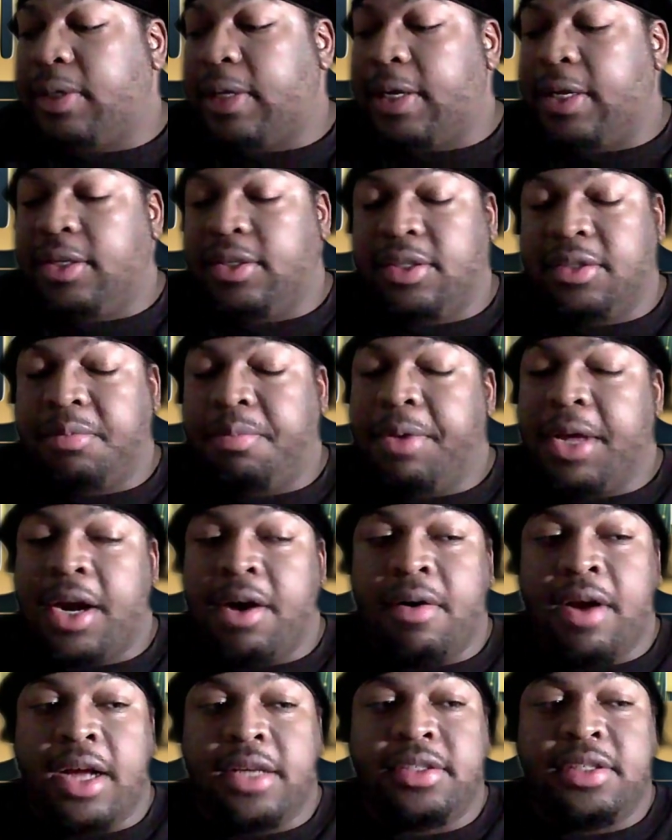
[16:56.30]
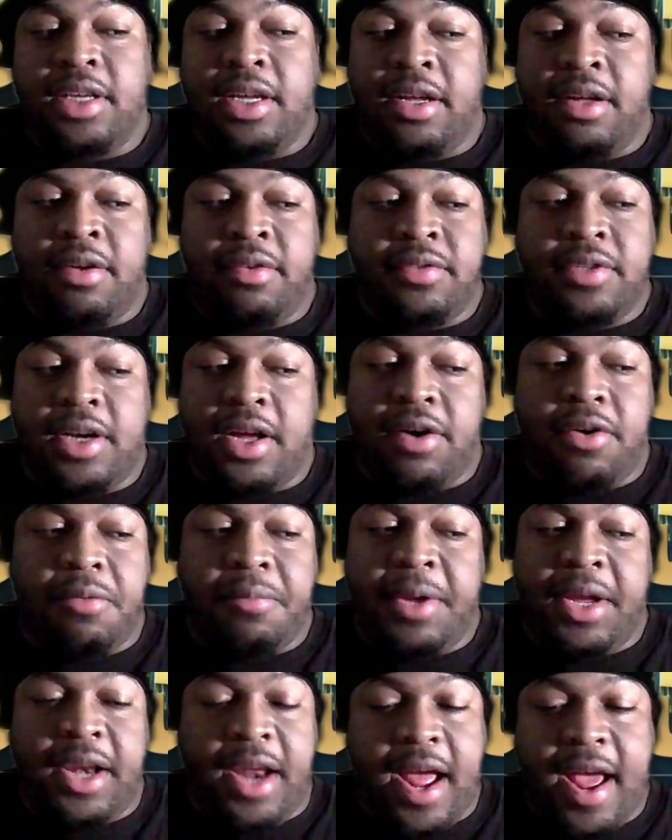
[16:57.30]
and just better ourselves. And I don't
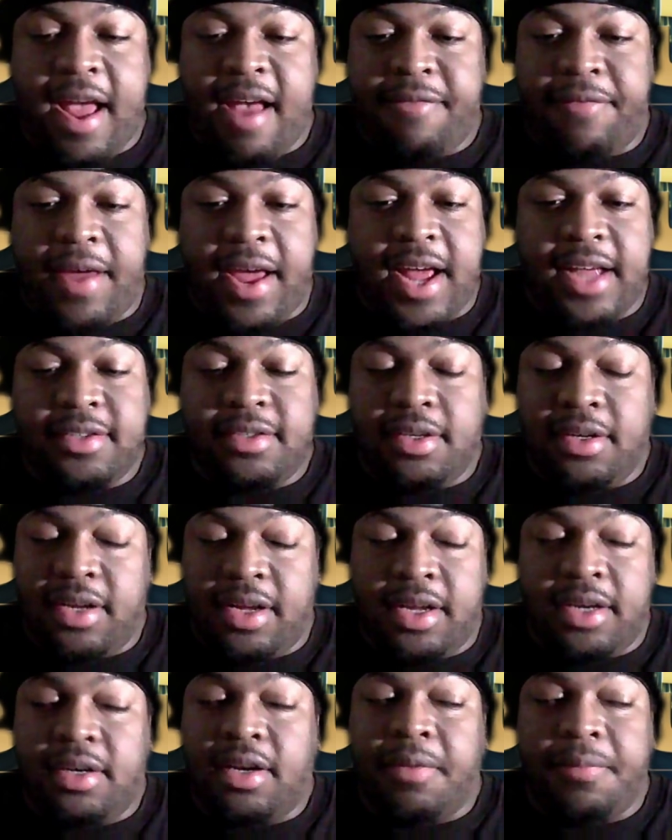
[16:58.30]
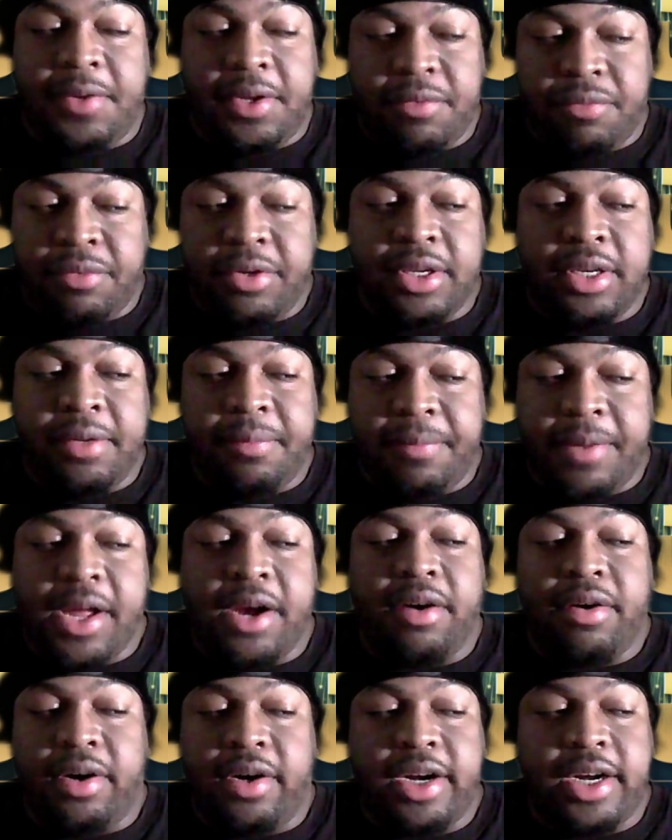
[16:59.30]
mean half assing that, I mean really
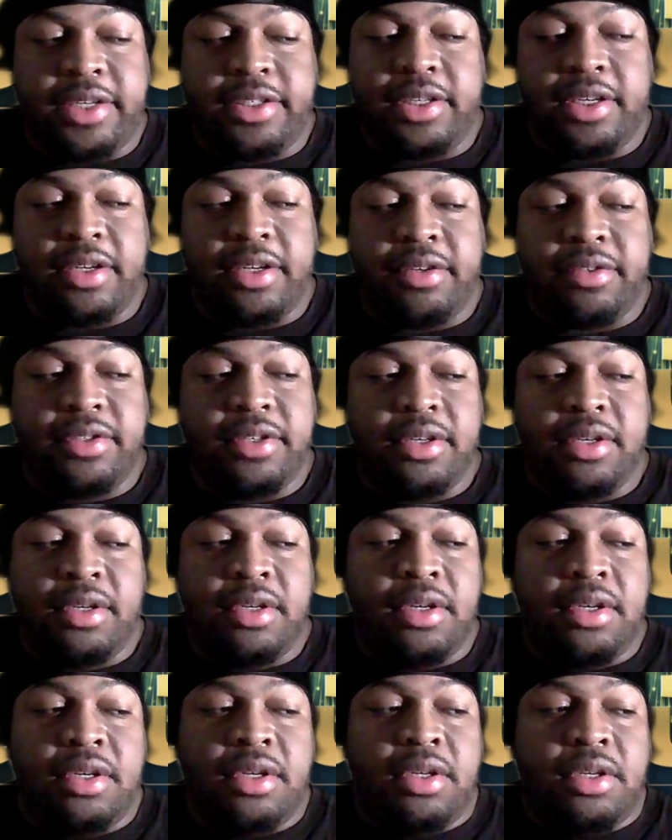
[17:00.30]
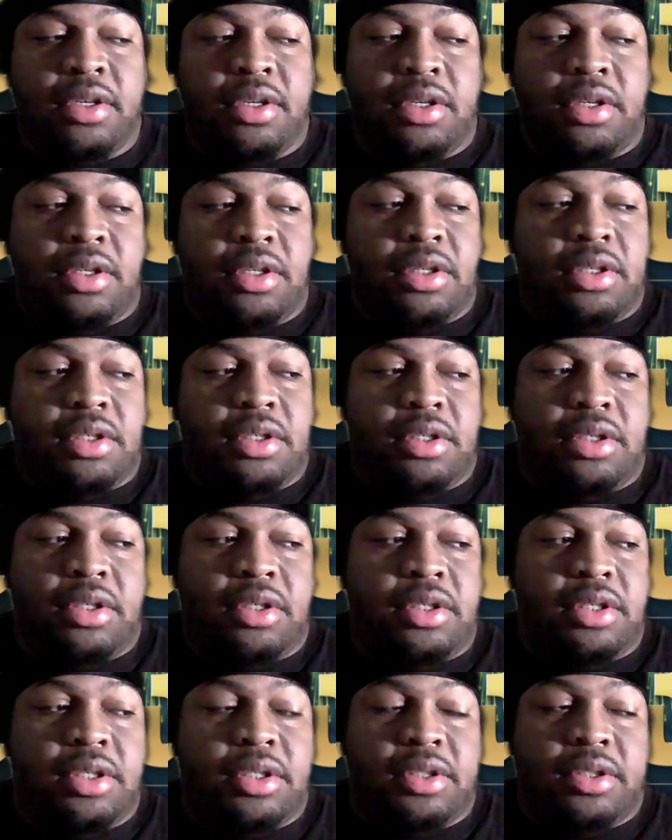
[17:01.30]
bettering ourselves.
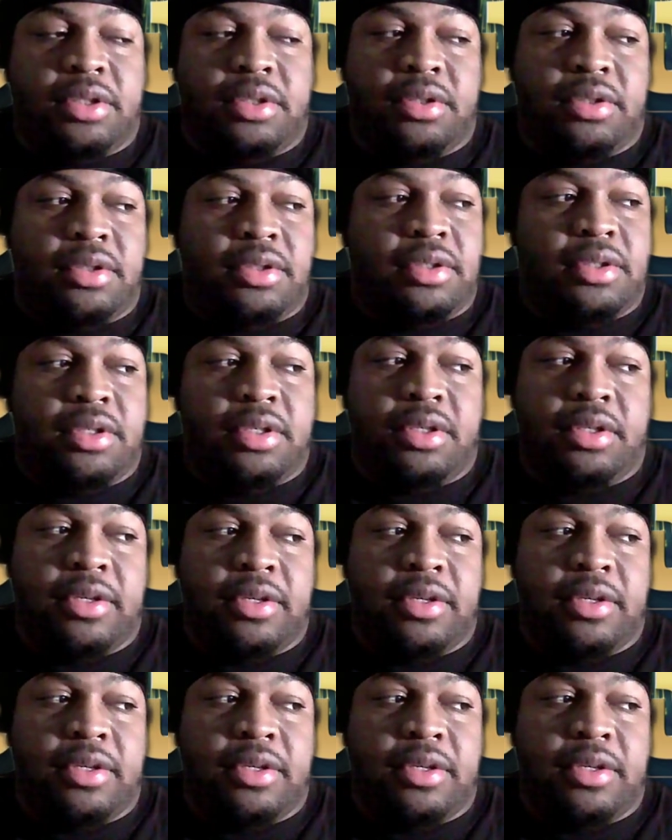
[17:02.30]
Cause